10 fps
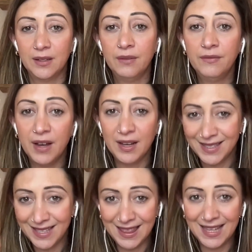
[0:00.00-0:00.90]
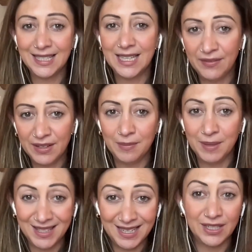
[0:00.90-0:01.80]
convert synthetic
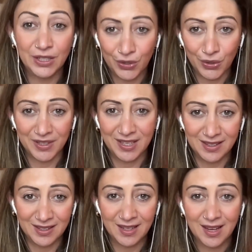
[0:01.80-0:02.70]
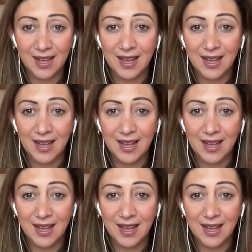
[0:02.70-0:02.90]
vitamins into toxins,